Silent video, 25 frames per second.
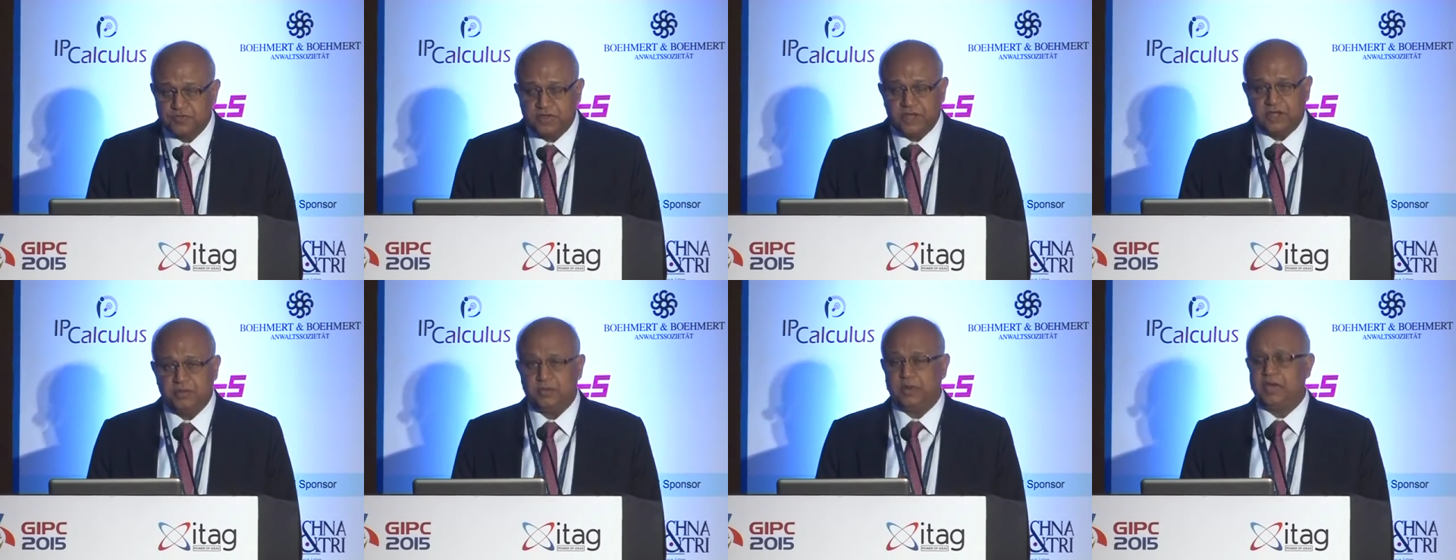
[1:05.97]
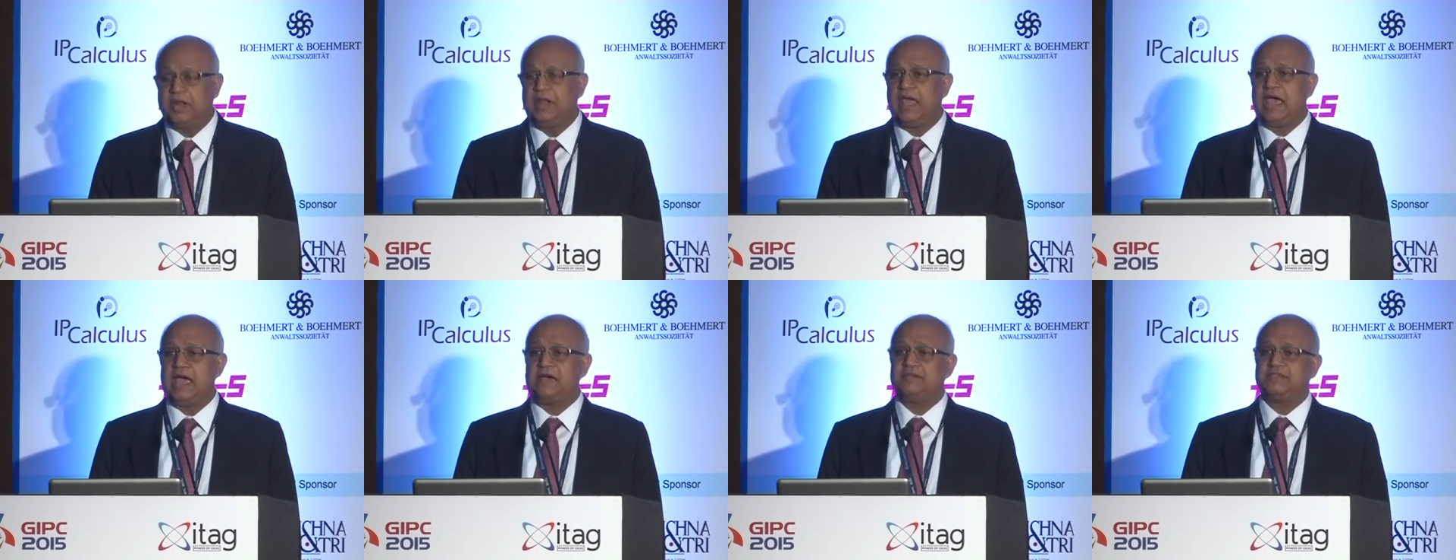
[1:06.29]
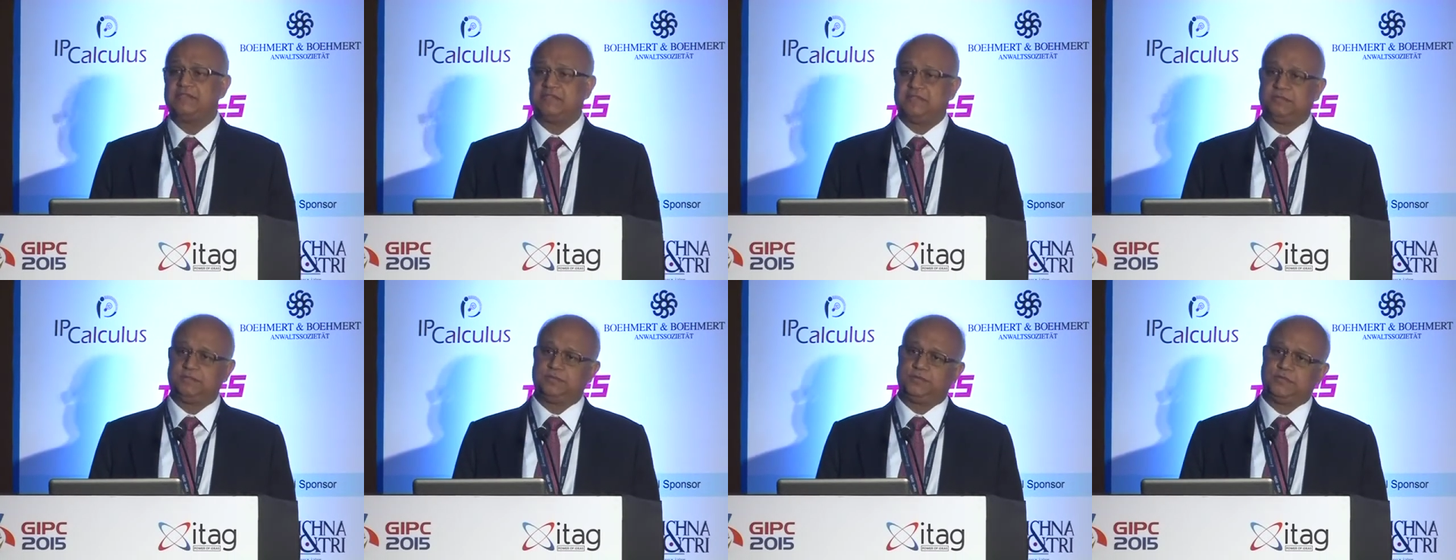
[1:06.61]
very well have
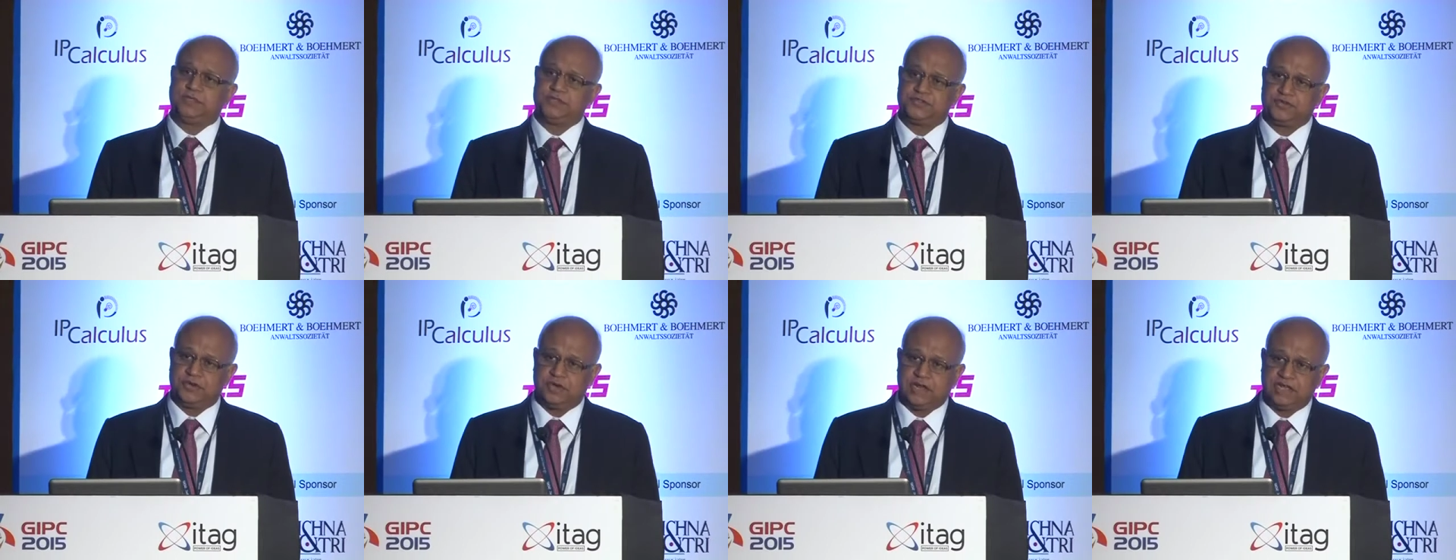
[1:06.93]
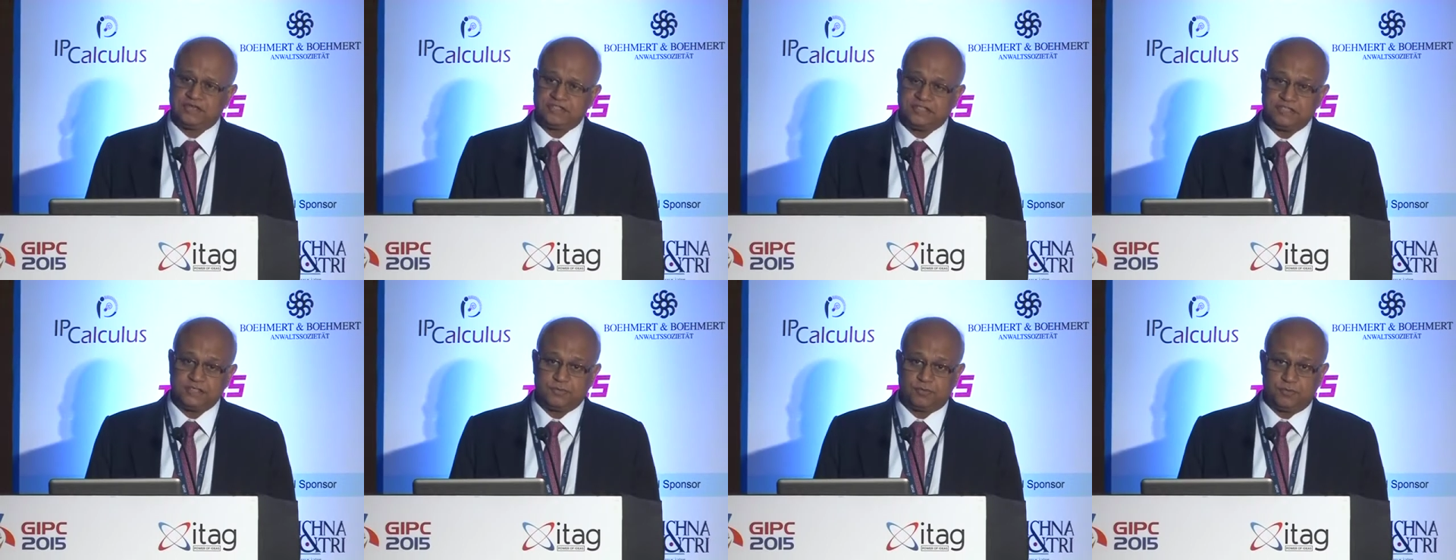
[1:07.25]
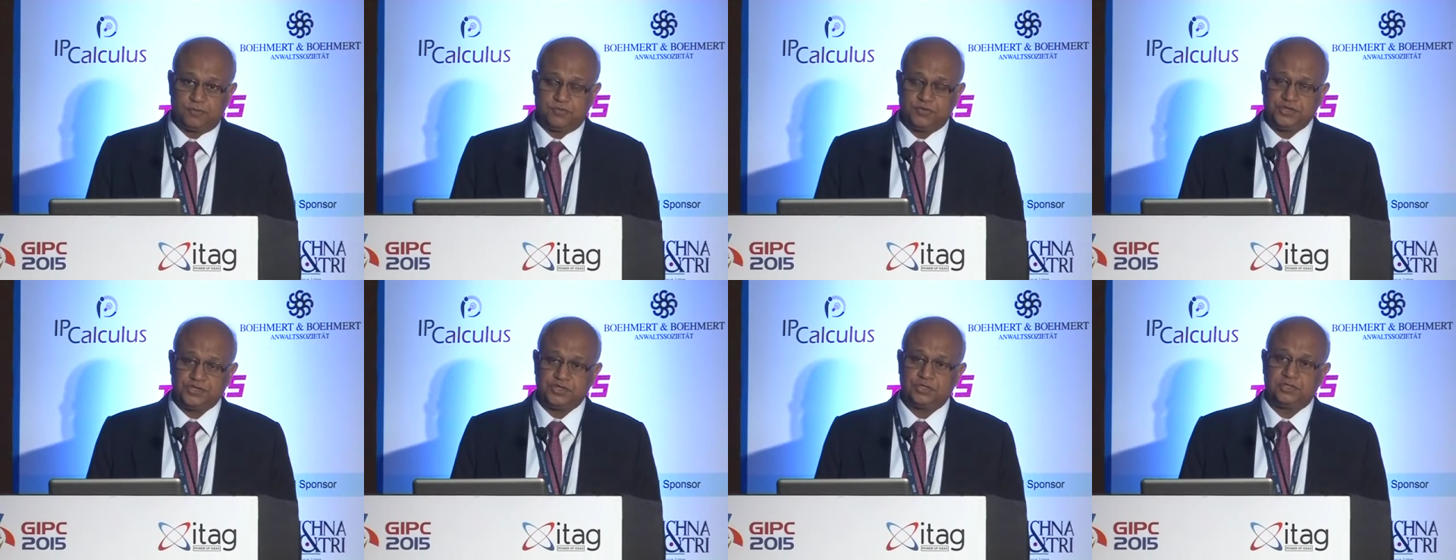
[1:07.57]
the compulsory license
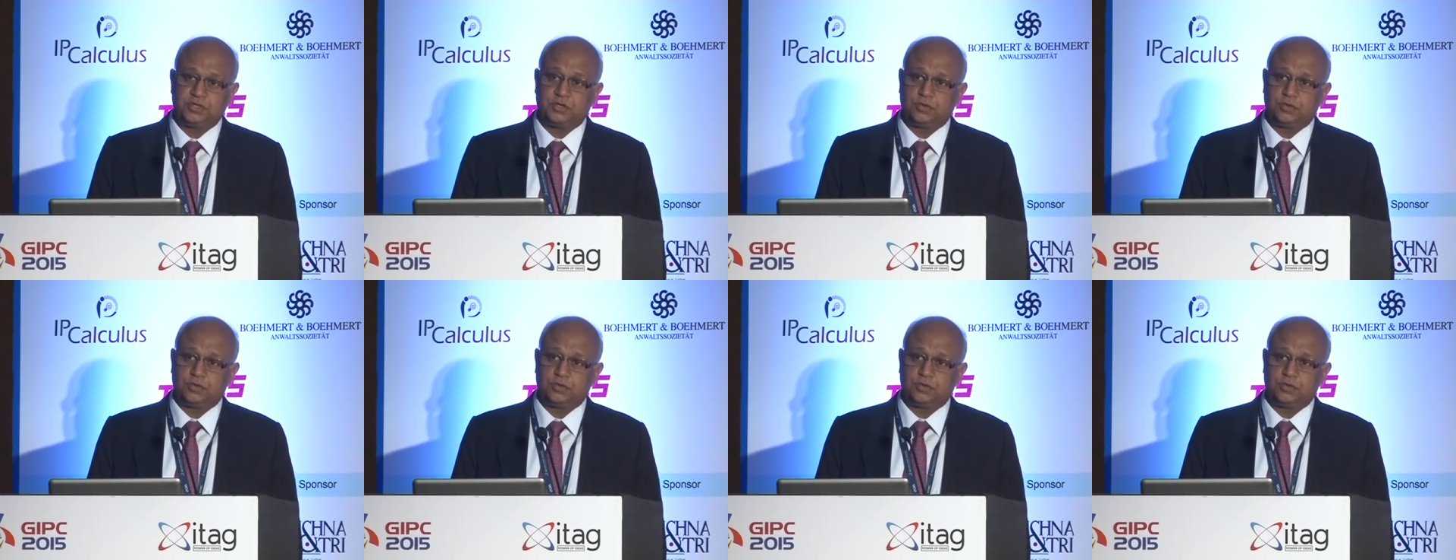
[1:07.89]
provision.